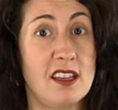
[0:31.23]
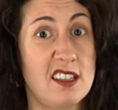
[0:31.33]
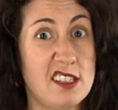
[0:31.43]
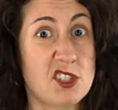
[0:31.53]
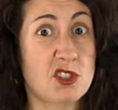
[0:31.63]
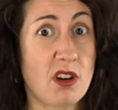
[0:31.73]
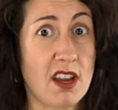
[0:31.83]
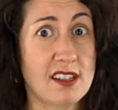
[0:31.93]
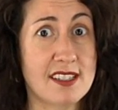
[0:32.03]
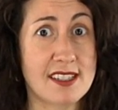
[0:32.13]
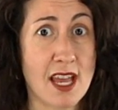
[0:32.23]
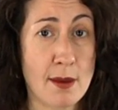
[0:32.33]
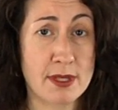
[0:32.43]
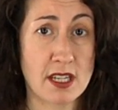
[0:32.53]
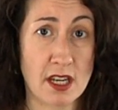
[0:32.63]
is trying to
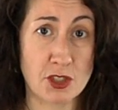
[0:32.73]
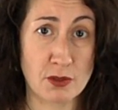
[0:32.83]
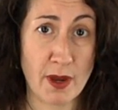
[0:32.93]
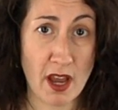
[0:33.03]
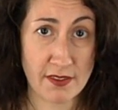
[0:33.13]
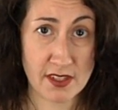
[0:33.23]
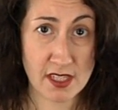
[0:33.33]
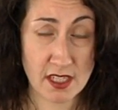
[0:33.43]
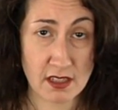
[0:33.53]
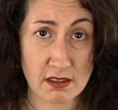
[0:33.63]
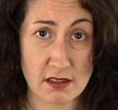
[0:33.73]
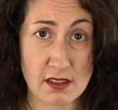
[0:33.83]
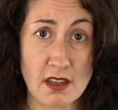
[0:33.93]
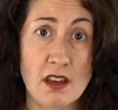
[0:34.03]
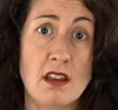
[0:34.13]
sabotage you behind the scenes.